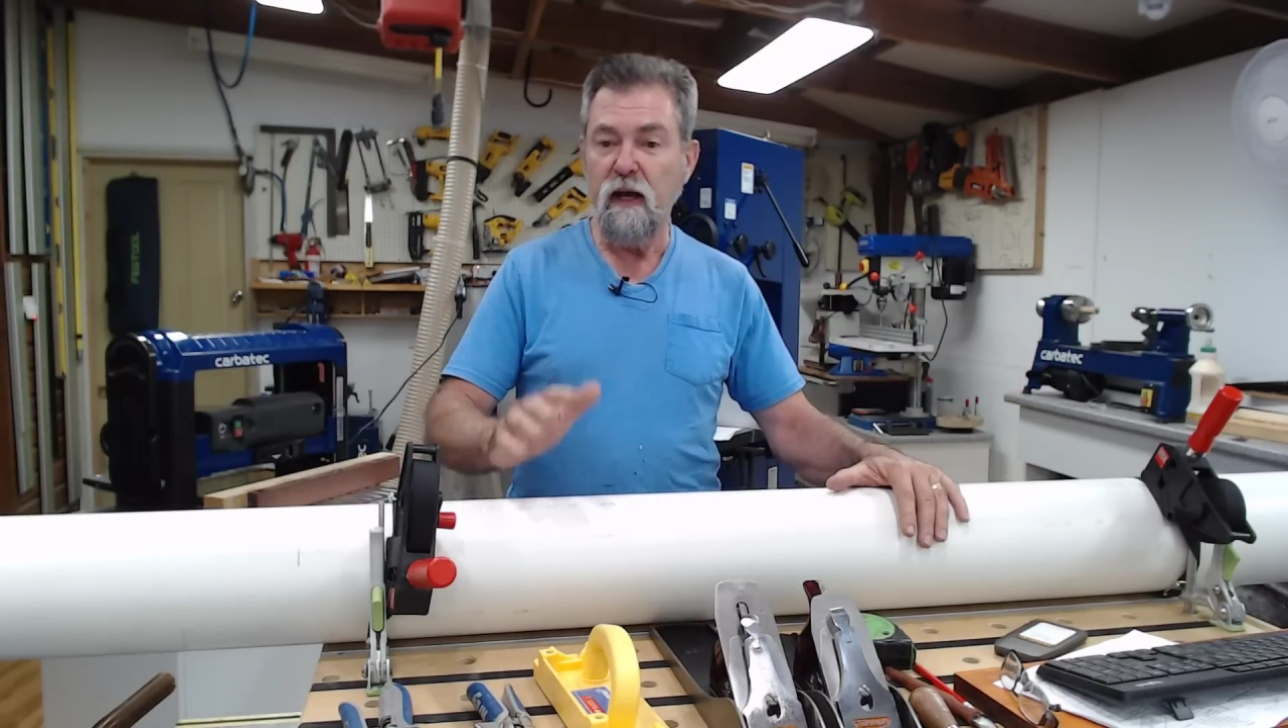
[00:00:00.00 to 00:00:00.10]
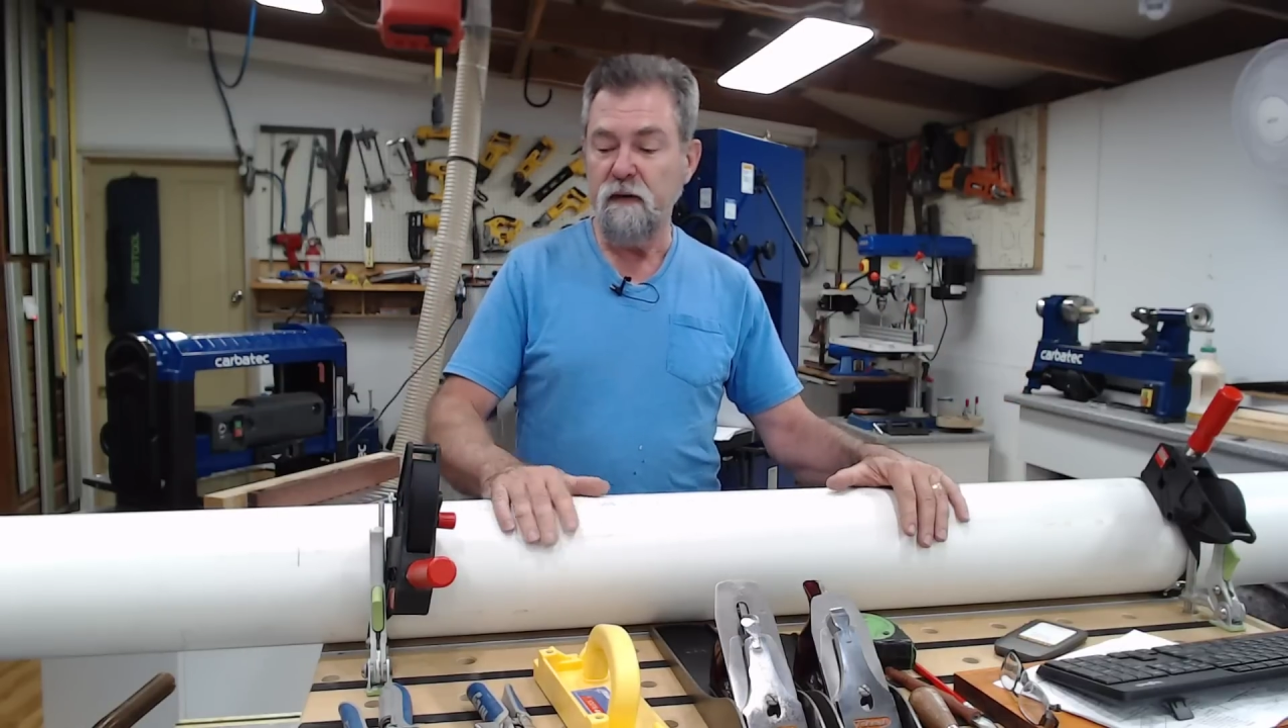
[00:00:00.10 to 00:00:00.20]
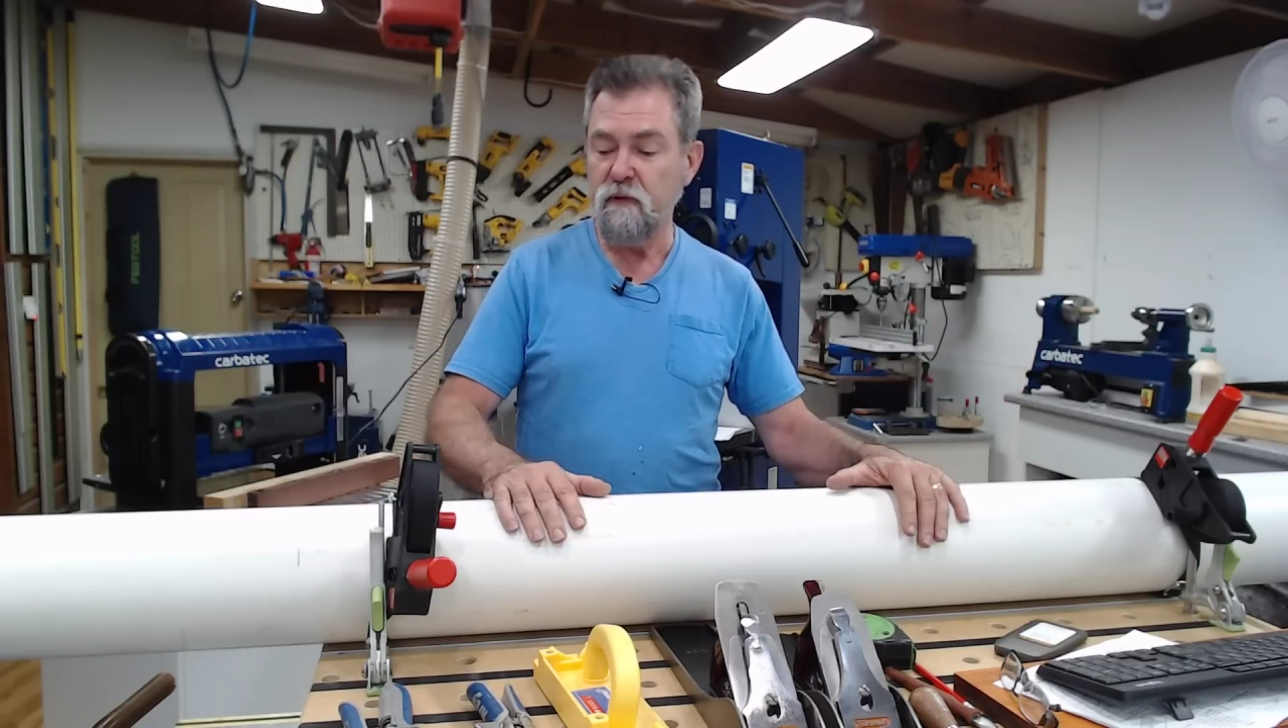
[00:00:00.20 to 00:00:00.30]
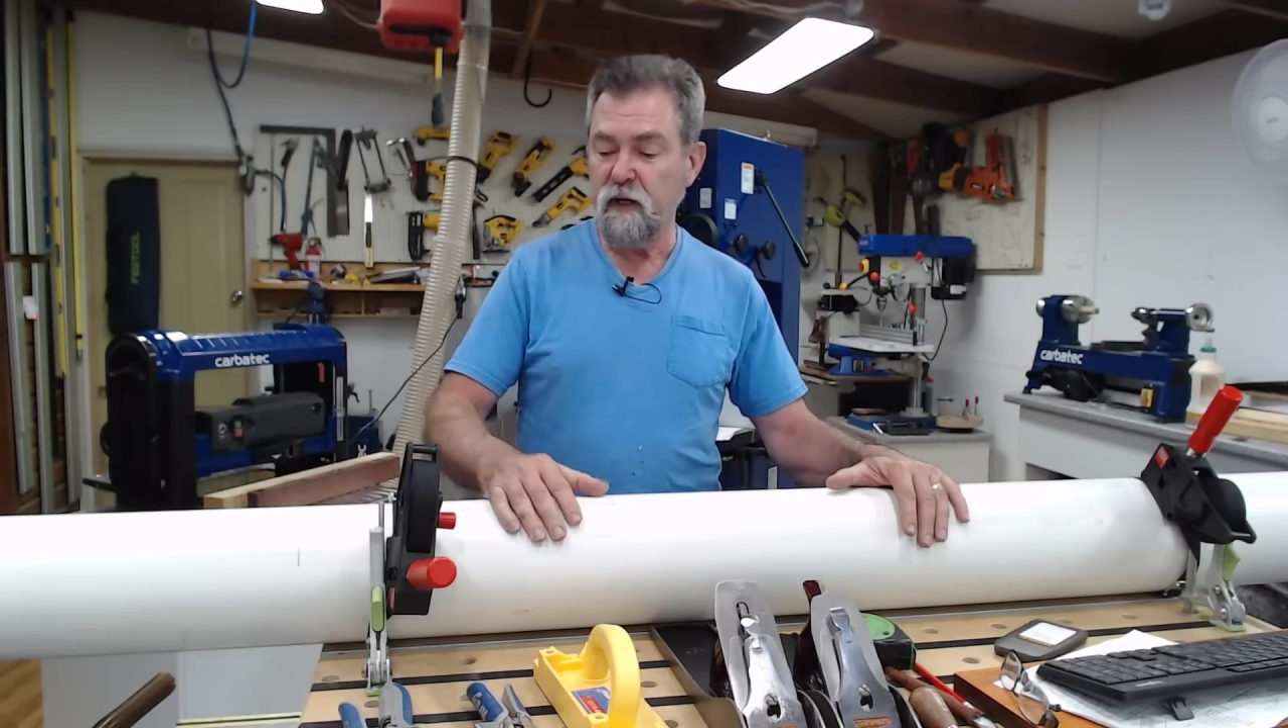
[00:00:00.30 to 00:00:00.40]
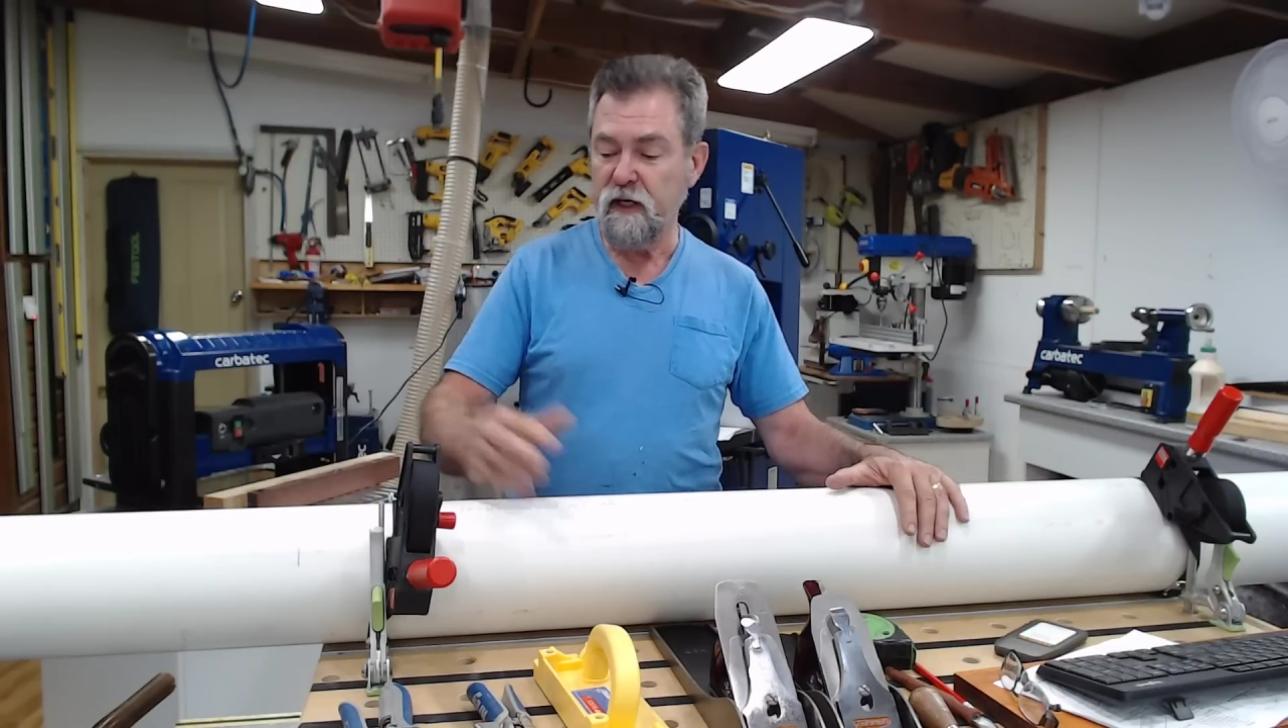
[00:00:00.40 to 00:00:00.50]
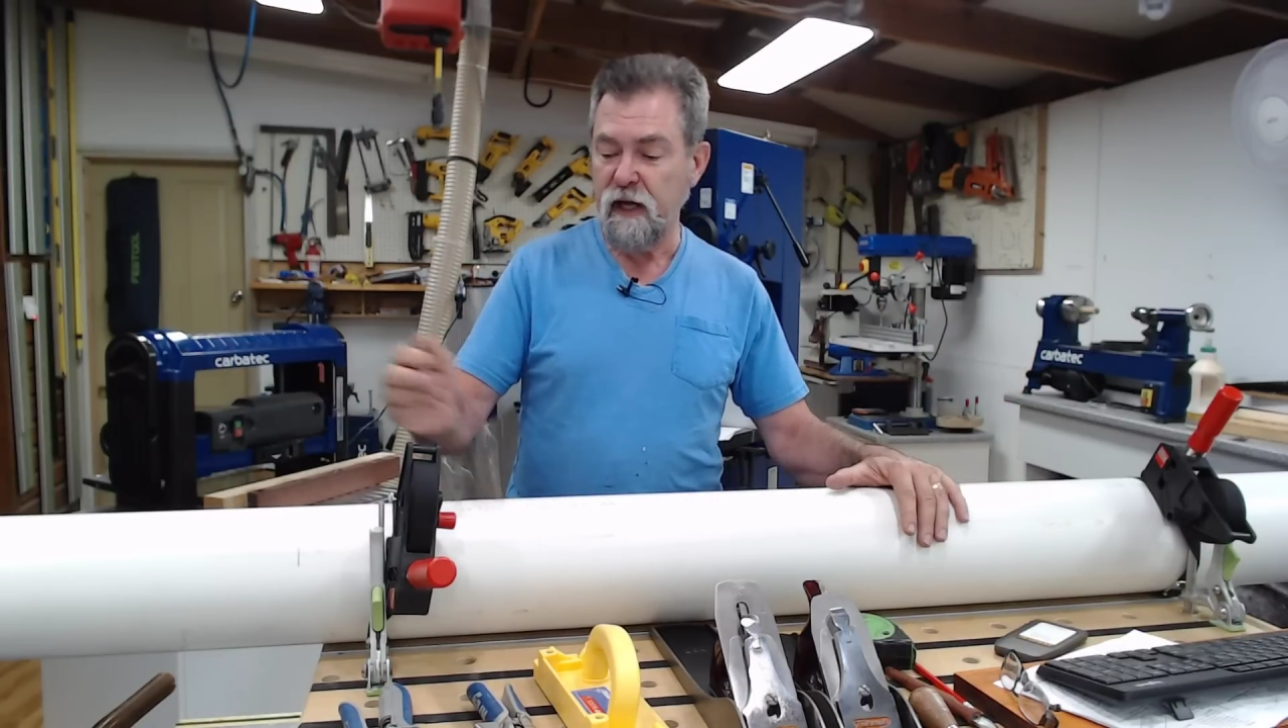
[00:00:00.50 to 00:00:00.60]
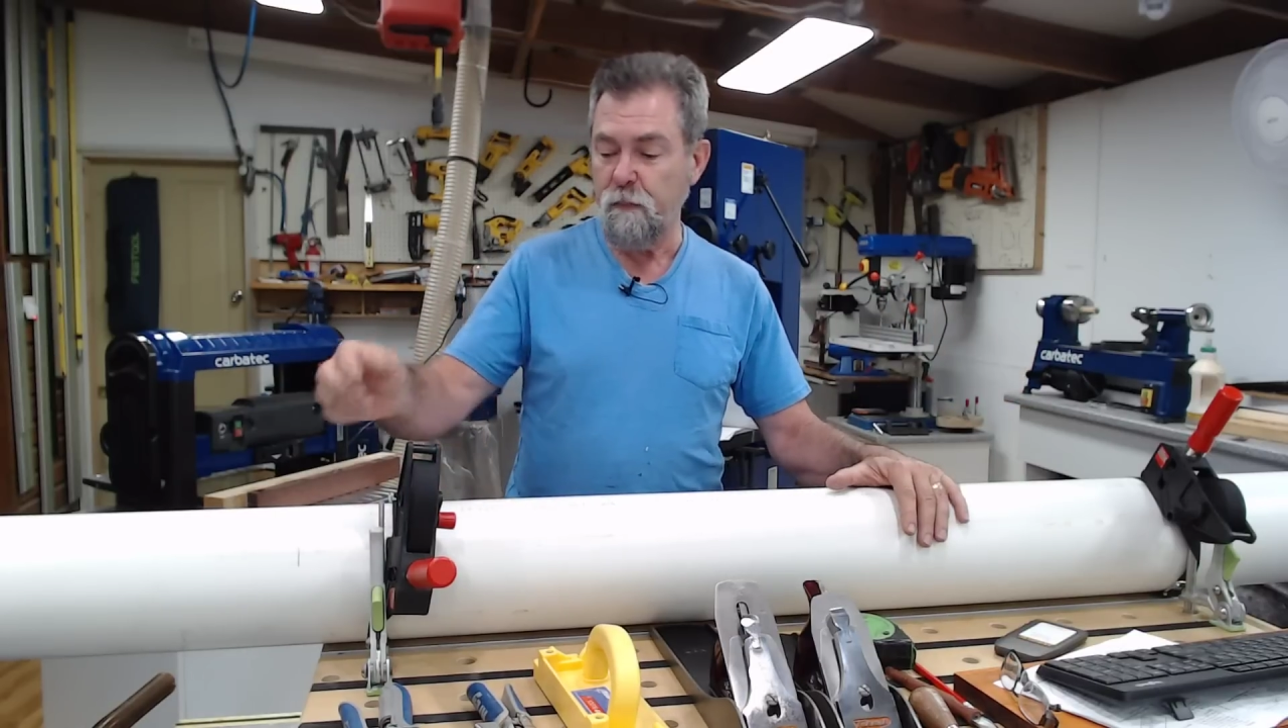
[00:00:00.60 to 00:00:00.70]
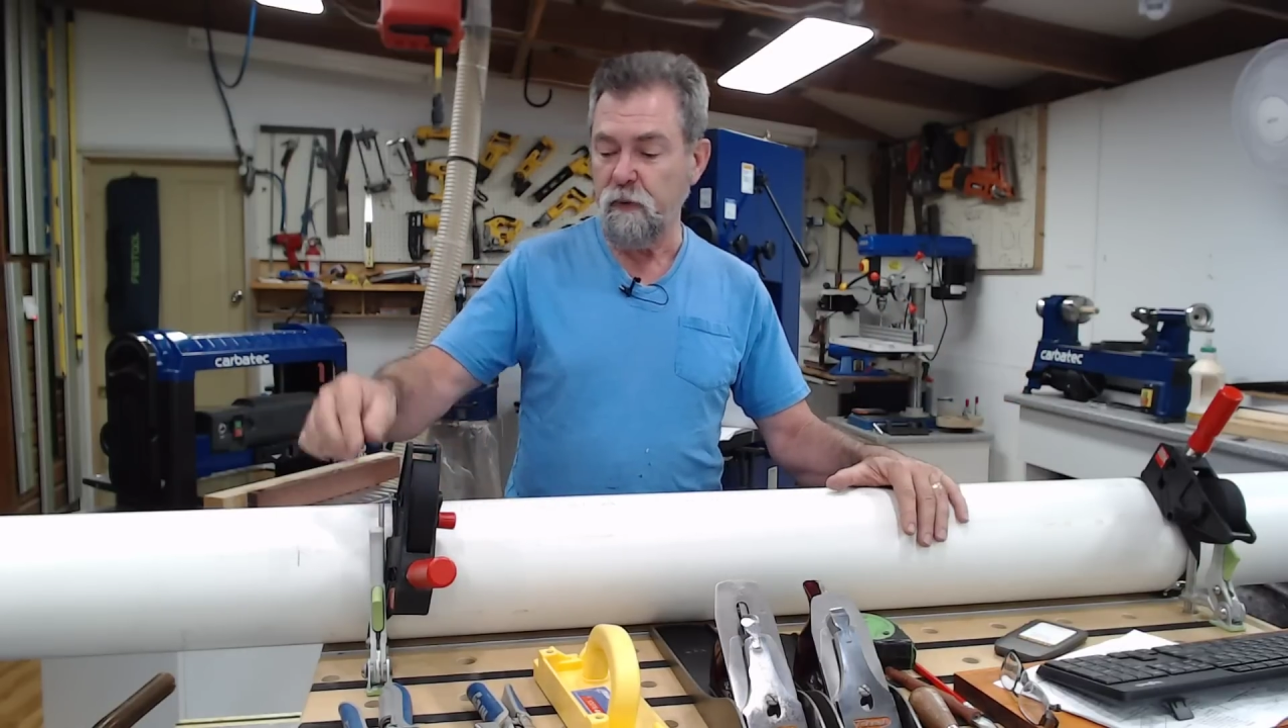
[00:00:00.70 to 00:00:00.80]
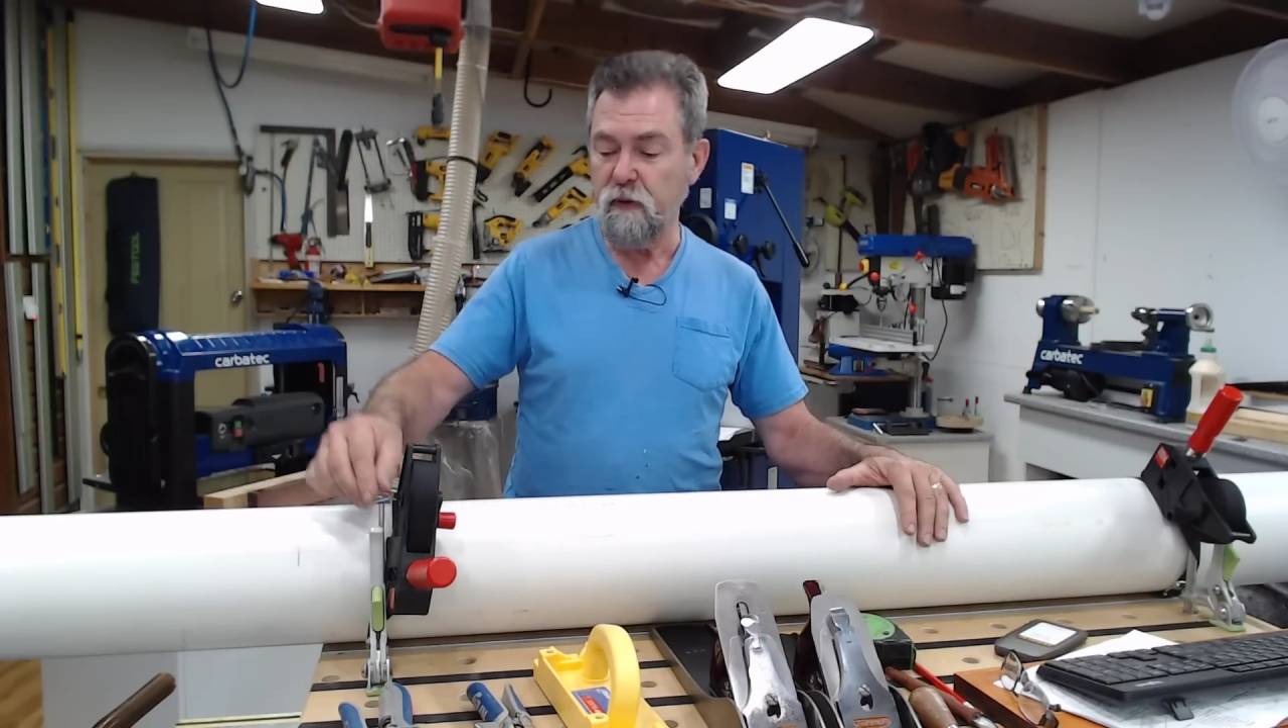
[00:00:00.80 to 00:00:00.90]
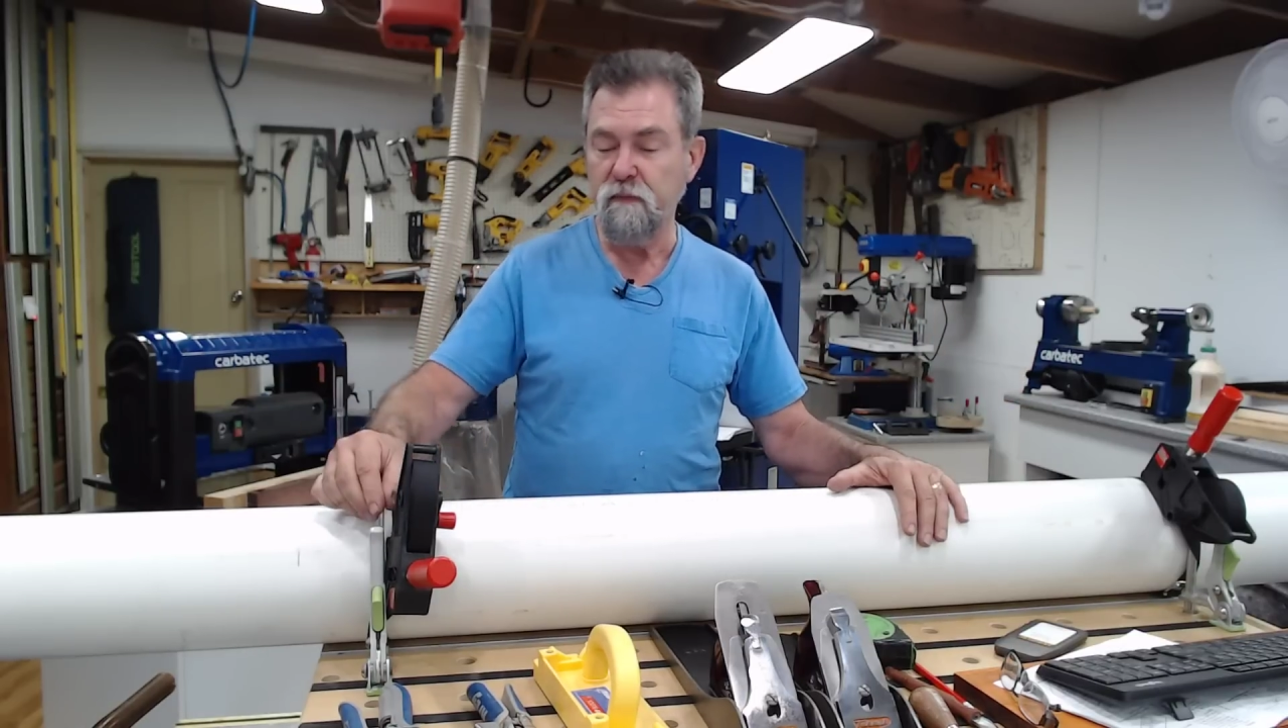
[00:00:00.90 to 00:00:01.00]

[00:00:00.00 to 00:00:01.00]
I've got a couple